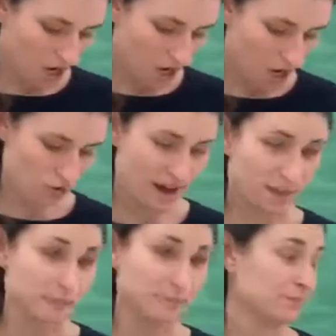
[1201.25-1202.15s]
All right.
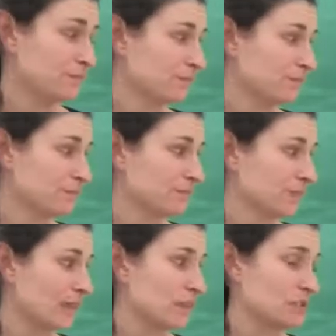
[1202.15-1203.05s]

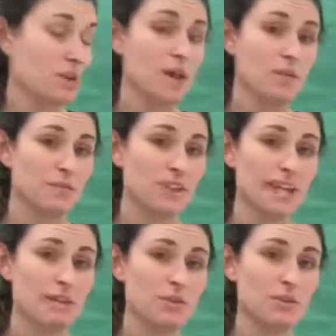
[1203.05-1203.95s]
So hopefully
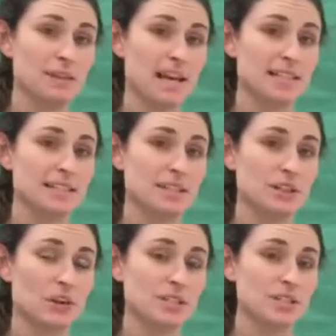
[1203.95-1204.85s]
everyone has a
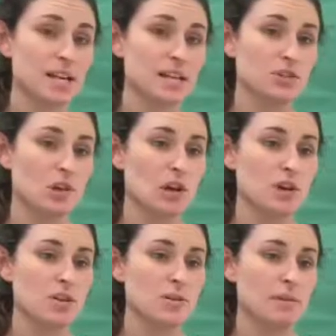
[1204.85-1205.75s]
little sun drawn
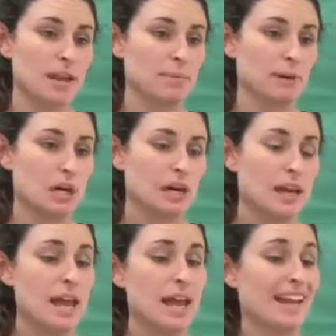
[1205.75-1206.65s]
on their paper,
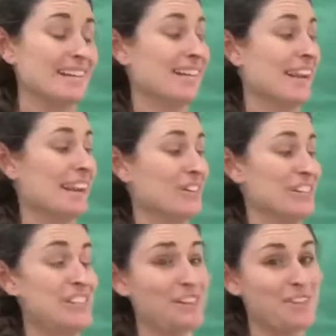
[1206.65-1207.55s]
and now
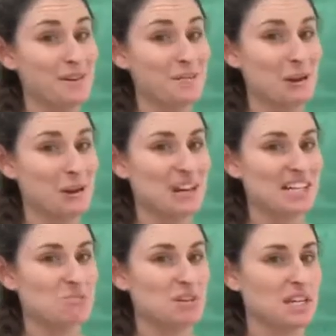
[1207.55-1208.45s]
is the fun part
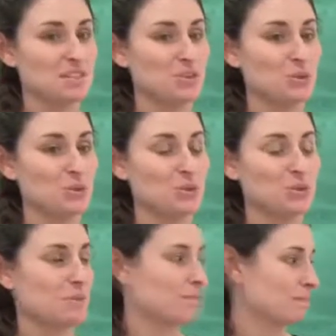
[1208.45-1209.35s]
because we get to
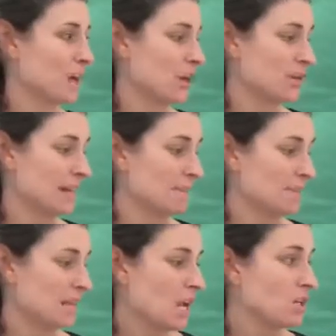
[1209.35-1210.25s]
color it in.
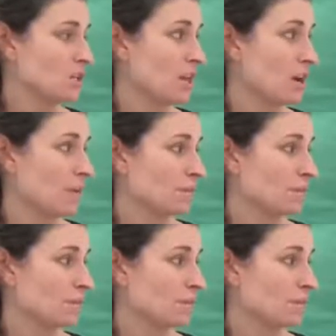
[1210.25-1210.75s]
So